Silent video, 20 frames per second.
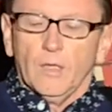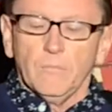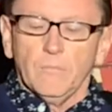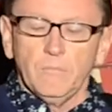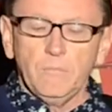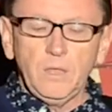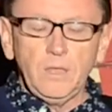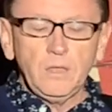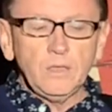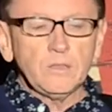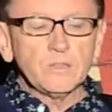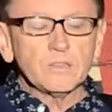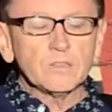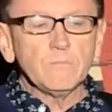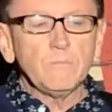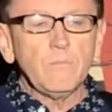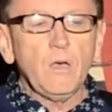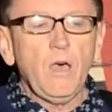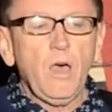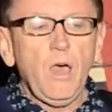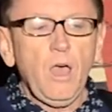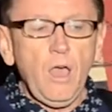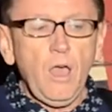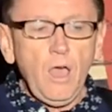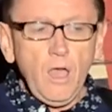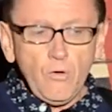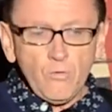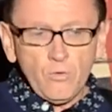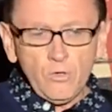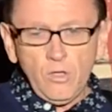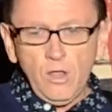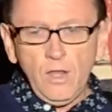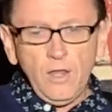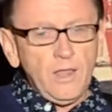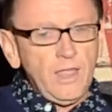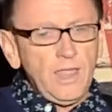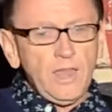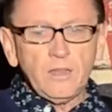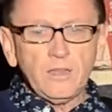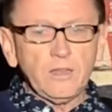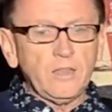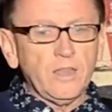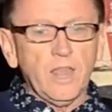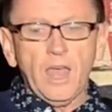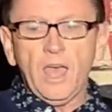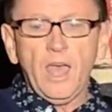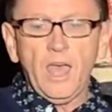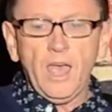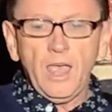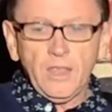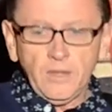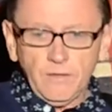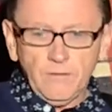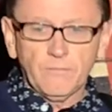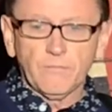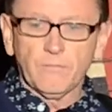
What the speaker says: Me and Tamara late at night,